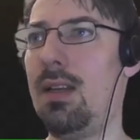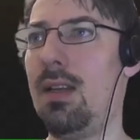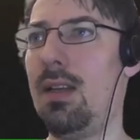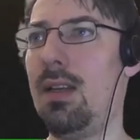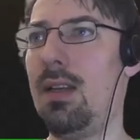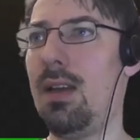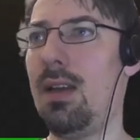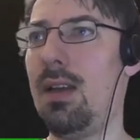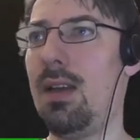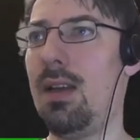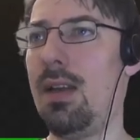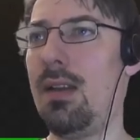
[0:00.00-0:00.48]

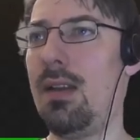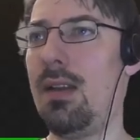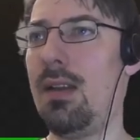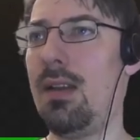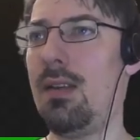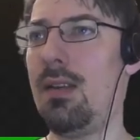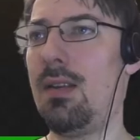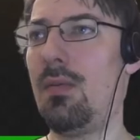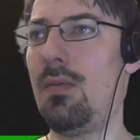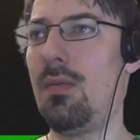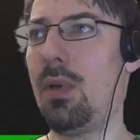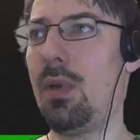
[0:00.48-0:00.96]
also say
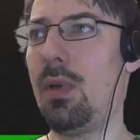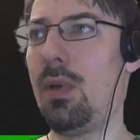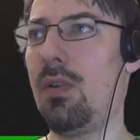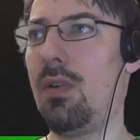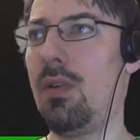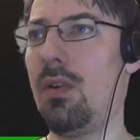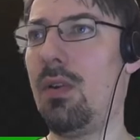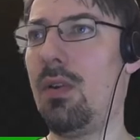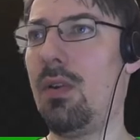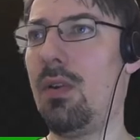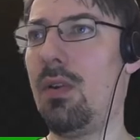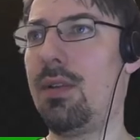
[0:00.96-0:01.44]
we are
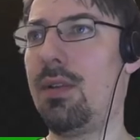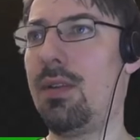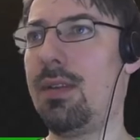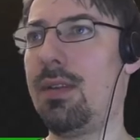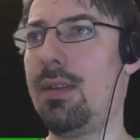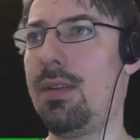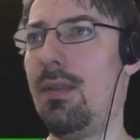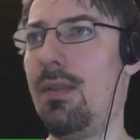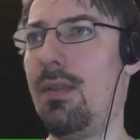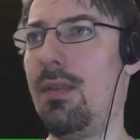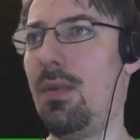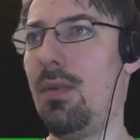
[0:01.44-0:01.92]
interested
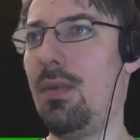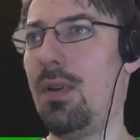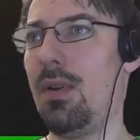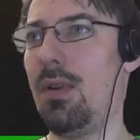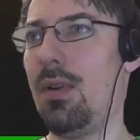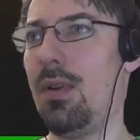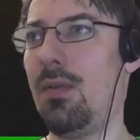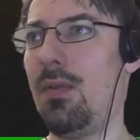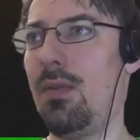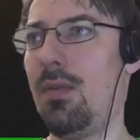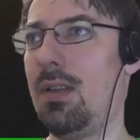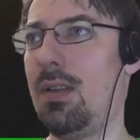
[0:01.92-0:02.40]
only in a
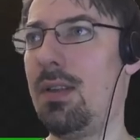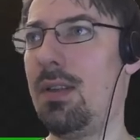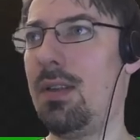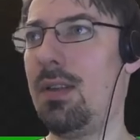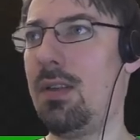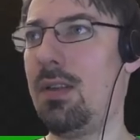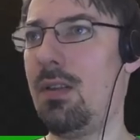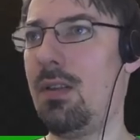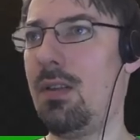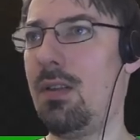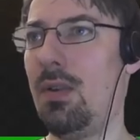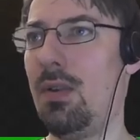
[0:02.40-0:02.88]

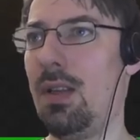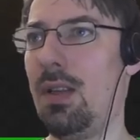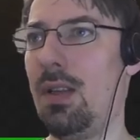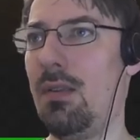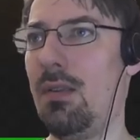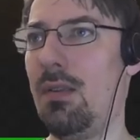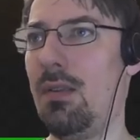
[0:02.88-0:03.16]
few